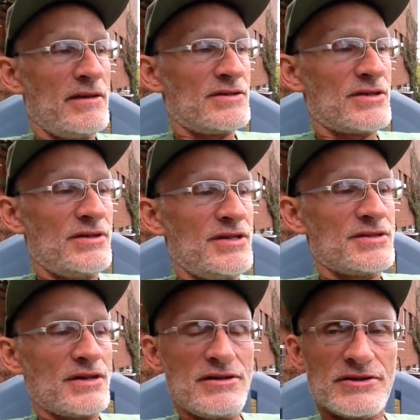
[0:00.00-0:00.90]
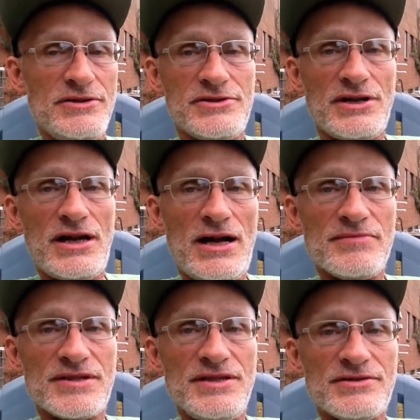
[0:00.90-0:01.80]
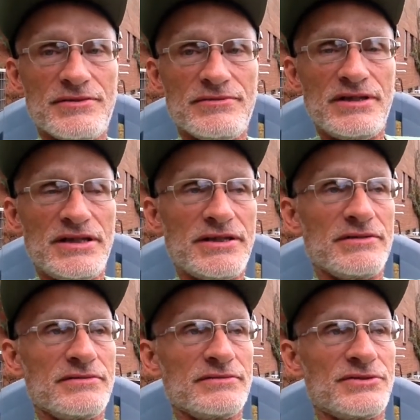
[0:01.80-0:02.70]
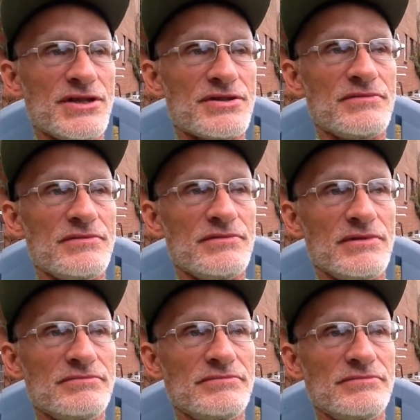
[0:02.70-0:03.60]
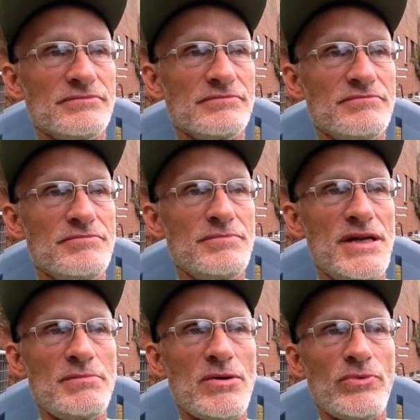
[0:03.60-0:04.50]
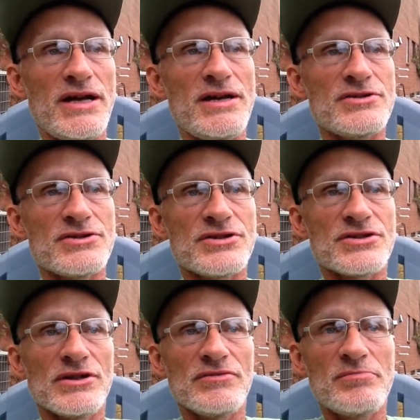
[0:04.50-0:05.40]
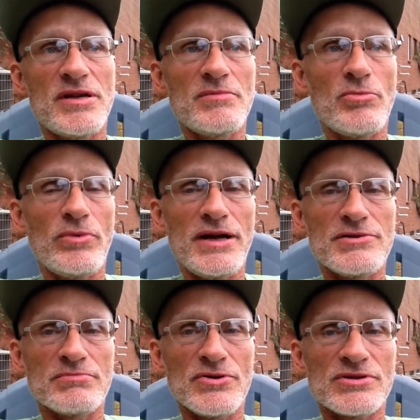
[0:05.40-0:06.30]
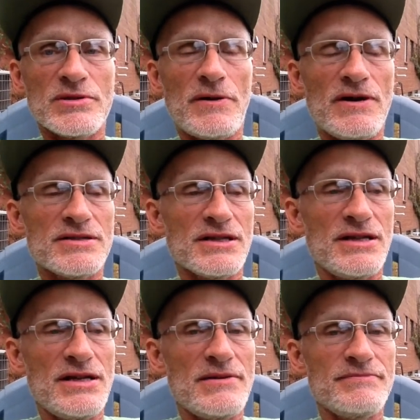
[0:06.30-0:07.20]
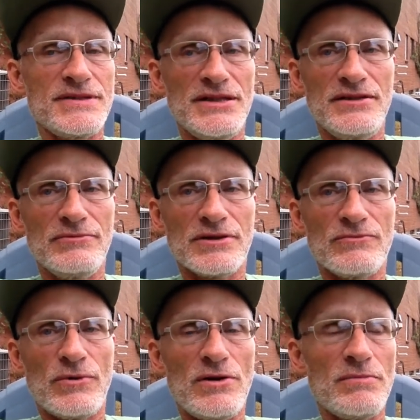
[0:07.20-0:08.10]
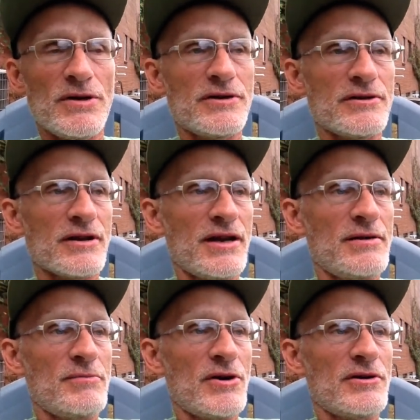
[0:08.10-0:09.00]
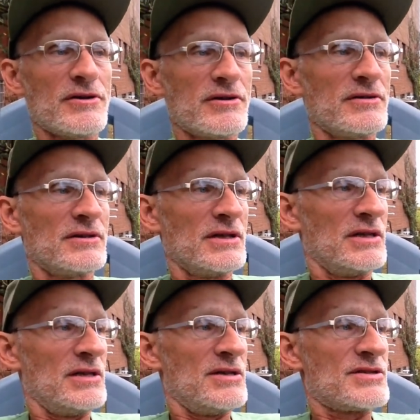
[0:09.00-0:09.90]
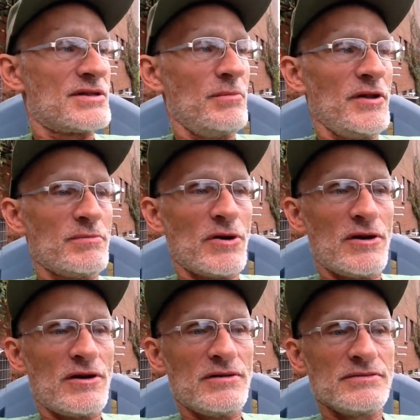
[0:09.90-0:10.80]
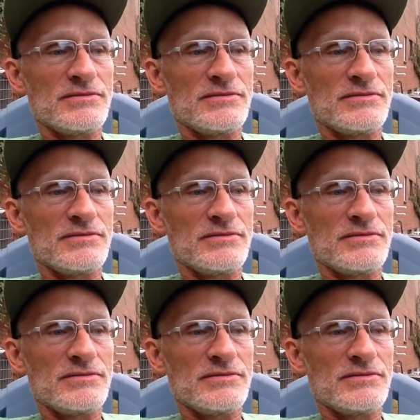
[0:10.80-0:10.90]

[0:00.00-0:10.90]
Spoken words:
So these aren't good jobs. These are really just minimum wage and just over minimum wage, mostly part-time, work at Walmart or Kmart or some other mart,